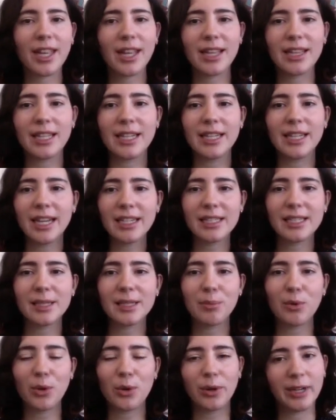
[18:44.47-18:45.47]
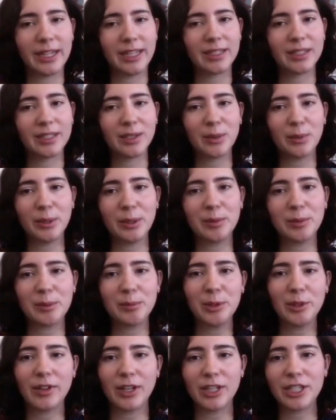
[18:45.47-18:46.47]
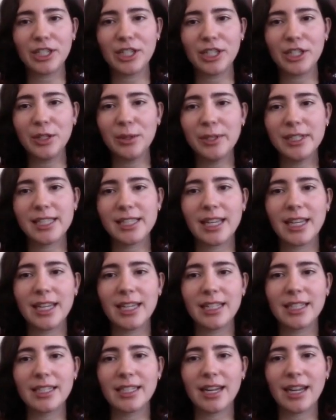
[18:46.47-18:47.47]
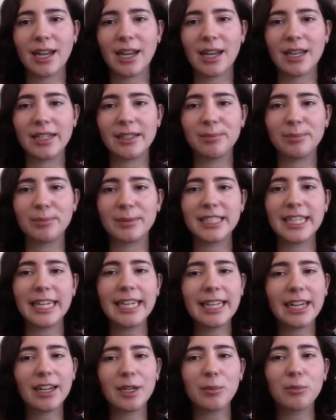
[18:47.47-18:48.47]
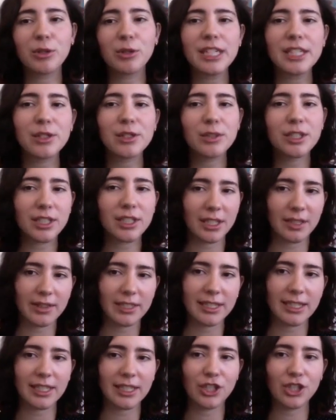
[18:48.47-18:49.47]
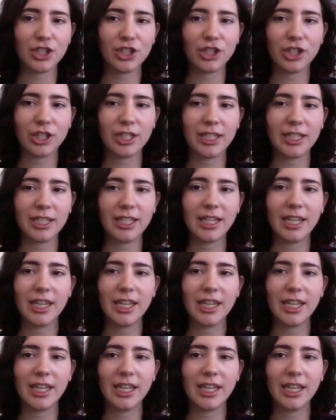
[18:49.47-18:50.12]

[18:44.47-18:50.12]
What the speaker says: The next point we will move on to is that daycare and preschool services should